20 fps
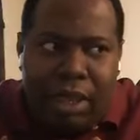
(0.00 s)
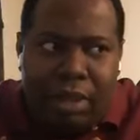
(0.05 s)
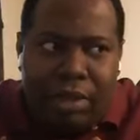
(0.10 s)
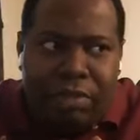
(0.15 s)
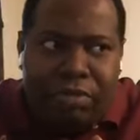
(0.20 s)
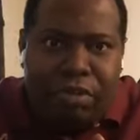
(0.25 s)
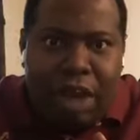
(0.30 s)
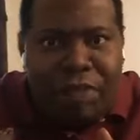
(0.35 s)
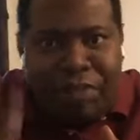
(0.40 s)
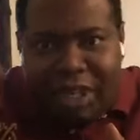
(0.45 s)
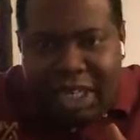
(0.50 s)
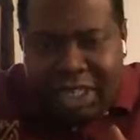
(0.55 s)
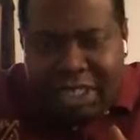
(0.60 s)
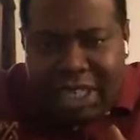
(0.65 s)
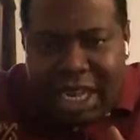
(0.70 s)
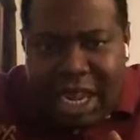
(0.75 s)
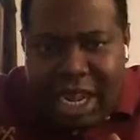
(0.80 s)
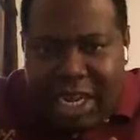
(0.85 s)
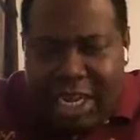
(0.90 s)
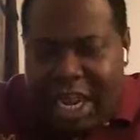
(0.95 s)
graphic
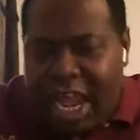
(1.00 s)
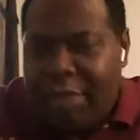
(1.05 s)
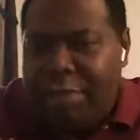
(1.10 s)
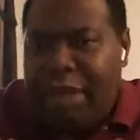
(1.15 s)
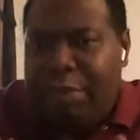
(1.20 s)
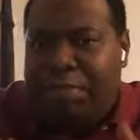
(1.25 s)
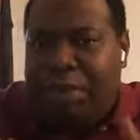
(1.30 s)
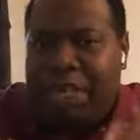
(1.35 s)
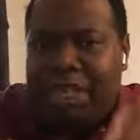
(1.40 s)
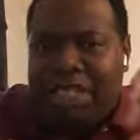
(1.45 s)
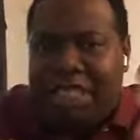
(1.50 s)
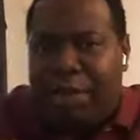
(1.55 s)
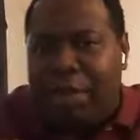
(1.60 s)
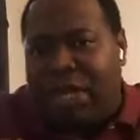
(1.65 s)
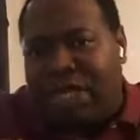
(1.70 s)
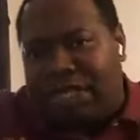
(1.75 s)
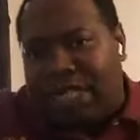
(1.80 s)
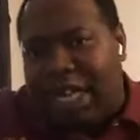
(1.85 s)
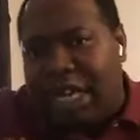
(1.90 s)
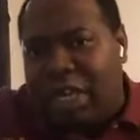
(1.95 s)
design. I may pay
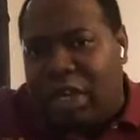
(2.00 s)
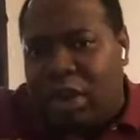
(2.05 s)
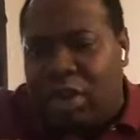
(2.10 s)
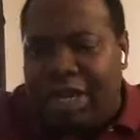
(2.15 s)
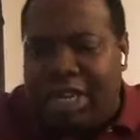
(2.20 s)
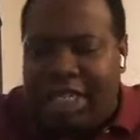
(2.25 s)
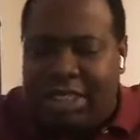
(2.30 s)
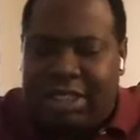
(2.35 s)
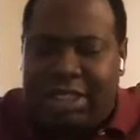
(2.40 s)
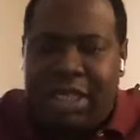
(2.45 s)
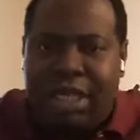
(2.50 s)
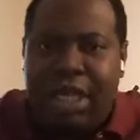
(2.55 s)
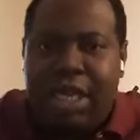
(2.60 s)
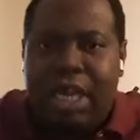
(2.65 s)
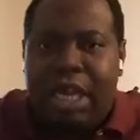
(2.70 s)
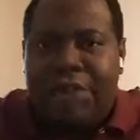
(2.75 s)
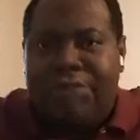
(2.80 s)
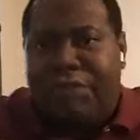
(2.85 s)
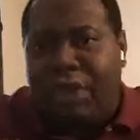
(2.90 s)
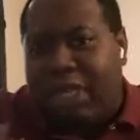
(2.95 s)
somebody $10
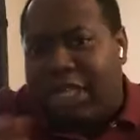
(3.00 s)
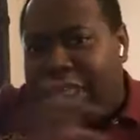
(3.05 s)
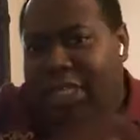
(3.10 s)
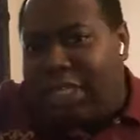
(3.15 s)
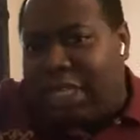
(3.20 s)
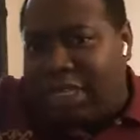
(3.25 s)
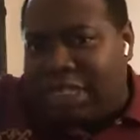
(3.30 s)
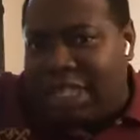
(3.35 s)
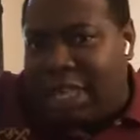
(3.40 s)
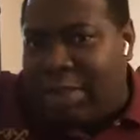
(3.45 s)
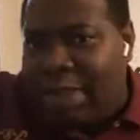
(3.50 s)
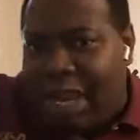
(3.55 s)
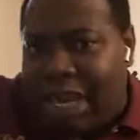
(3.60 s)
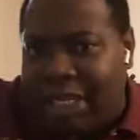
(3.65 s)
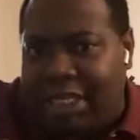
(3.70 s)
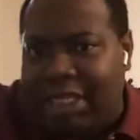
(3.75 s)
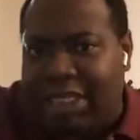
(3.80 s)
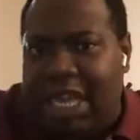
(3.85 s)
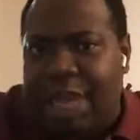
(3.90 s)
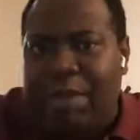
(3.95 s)
for the digital
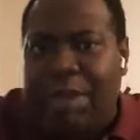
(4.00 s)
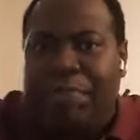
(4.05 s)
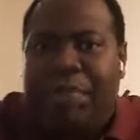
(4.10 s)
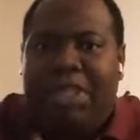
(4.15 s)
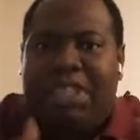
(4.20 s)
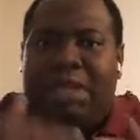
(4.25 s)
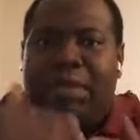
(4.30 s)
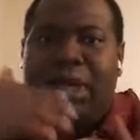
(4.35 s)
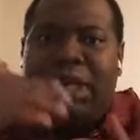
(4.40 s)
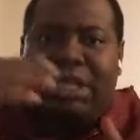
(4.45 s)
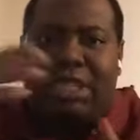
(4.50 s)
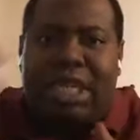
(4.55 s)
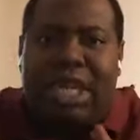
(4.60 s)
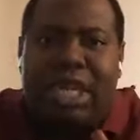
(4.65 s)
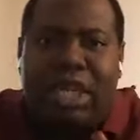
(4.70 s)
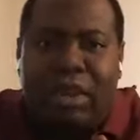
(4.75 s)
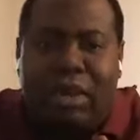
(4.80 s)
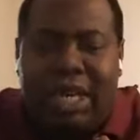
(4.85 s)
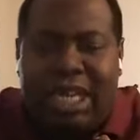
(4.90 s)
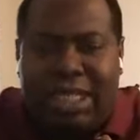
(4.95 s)
marketing. I may pay somebody
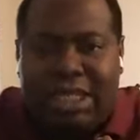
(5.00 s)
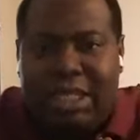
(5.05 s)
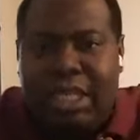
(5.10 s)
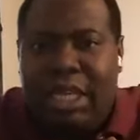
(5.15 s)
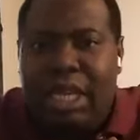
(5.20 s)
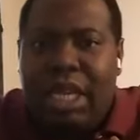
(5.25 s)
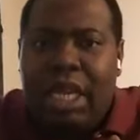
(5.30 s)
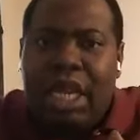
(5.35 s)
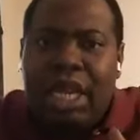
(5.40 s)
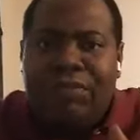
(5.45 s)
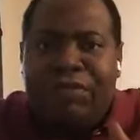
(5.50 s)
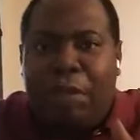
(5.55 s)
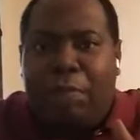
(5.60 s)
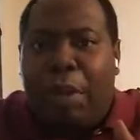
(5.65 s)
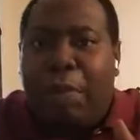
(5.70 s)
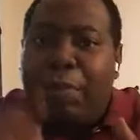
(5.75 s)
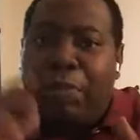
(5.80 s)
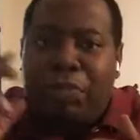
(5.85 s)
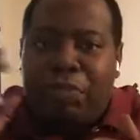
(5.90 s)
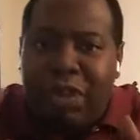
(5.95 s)
$10 for
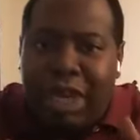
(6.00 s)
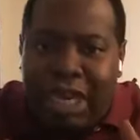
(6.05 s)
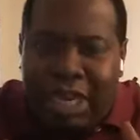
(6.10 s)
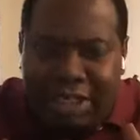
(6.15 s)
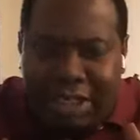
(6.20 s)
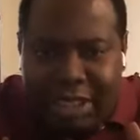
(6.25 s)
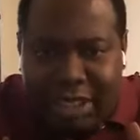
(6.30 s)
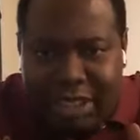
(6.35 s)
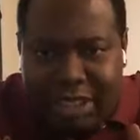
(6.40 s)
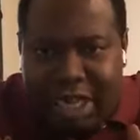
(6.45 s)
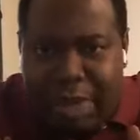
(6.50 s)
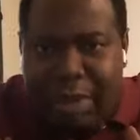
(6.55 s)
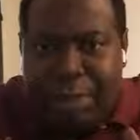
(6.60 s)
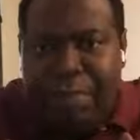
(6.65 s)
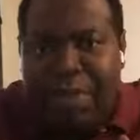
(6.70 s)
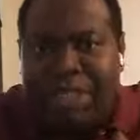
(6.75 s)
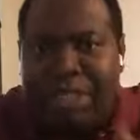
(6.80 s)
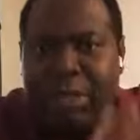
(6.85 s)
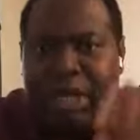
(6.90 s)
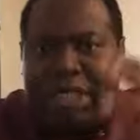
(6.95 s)
public relations. I may
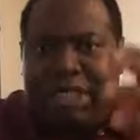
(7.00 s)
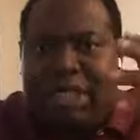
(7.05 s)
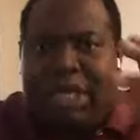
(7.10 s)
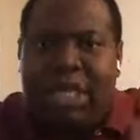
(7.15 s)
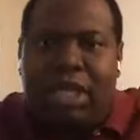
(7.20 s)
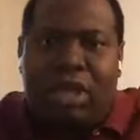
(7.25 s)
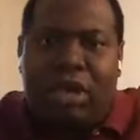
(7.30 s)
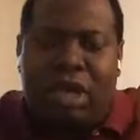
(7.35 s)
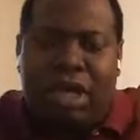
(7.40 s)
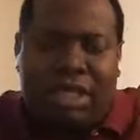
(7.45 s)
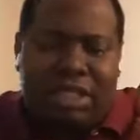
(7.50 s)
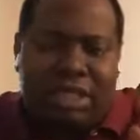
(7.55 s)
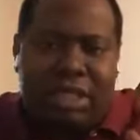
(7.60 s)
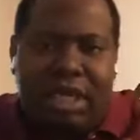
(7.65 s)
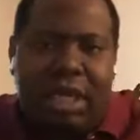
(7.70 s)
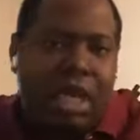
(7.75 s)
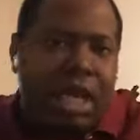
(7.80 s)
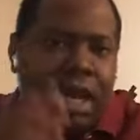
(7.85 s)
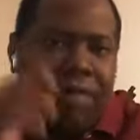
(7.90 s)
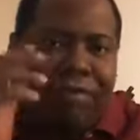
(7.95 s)
pay somebody $10
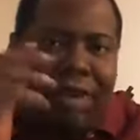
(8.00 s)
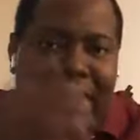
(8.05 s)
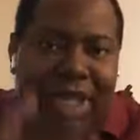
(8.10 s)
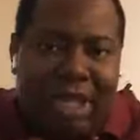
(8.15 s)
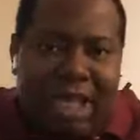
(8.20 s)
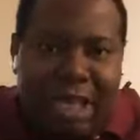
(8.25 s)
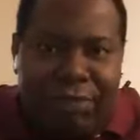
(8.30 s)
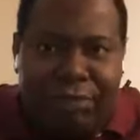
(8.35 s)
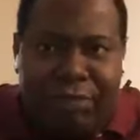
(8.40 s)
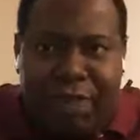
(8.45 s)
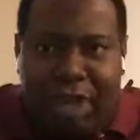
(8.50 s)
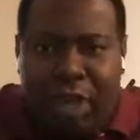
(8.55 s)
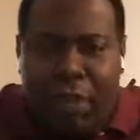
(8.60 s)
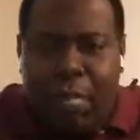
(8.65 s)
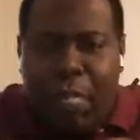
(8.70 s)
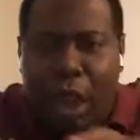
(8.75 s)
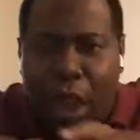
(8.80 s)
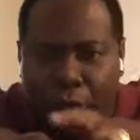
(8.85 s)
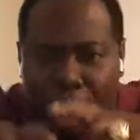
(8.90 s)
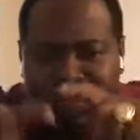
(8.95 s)
for delivery.
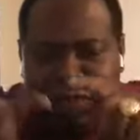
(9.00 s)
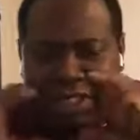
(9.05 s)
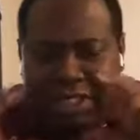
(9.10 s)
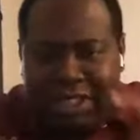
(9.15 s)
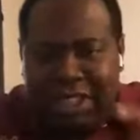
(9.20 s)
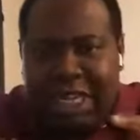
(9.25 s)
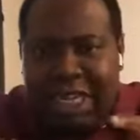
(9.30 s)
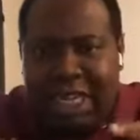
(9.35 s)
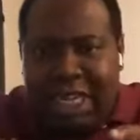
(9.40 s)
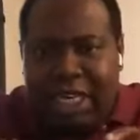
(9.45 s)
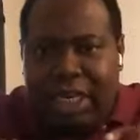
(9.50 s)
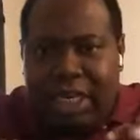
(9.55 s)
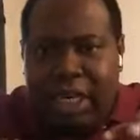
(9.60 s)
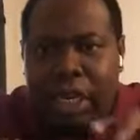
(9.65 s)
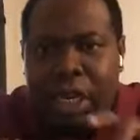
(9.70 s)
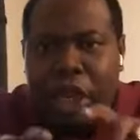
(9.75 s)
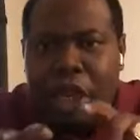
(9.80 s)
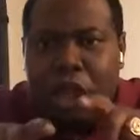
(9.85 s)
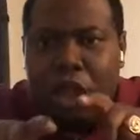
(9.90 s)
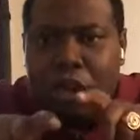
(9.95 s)
All of a sudden,
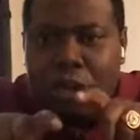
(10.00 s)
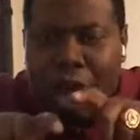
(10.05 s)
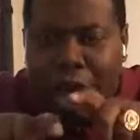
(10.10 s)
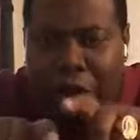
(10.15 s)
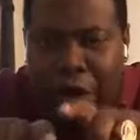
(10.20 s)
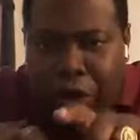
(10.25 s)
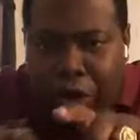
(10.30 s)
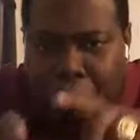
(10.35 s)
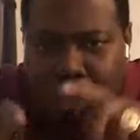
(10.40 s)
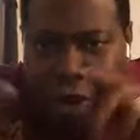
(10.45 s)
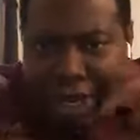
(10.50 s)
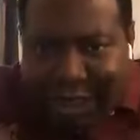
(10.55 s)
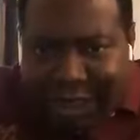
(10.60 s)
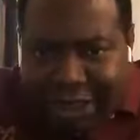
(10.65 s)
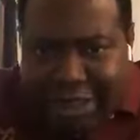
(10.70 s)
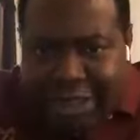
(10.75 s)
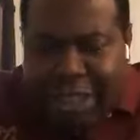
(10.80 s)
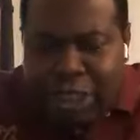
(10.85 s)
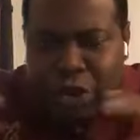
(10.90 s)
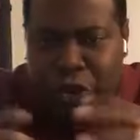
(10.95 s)
you are
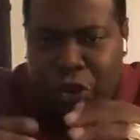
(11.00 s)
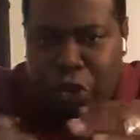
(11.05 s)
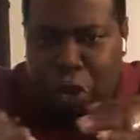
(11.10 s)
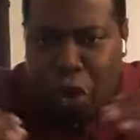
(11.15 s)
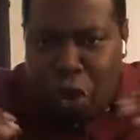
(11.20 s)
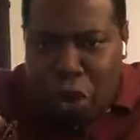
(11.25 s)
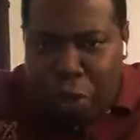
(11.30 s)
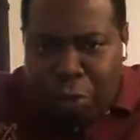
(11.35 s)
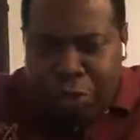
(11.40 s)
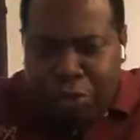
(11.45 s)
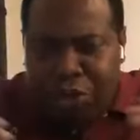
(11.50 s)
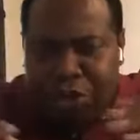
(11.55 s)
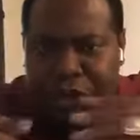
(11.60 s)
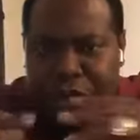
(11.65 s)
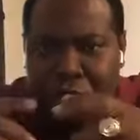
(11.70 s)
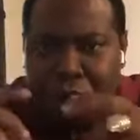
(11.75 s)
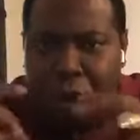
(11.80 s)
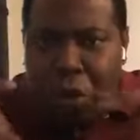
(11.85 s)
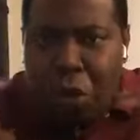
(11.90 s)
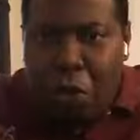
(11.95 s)
creating
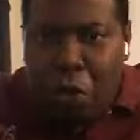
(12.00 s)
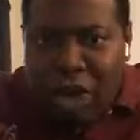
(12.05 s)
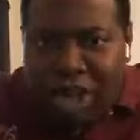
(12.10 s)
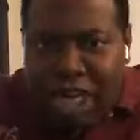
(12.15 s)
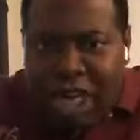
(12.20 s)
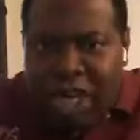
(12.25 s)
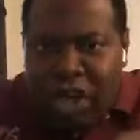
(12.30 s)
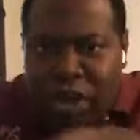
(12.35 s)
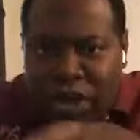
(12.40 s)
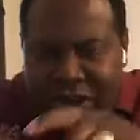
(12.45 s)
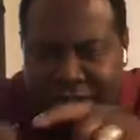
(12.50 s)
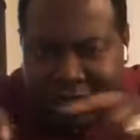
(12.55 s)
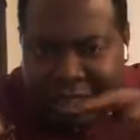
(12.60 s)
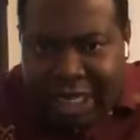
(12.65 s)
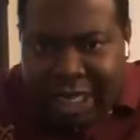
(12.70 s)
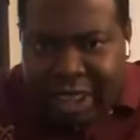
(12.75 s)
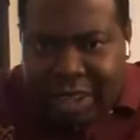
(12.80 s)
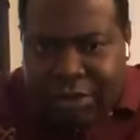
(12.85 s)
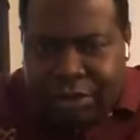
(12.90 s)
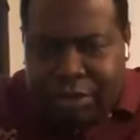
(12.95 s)
jobs within your
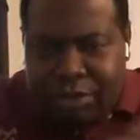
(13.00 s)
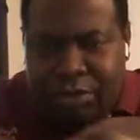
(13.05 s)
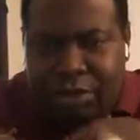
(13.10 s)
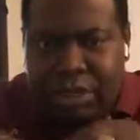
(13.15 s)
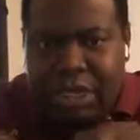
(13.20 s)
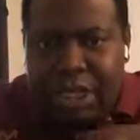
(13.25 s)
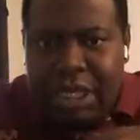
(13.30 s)
circle,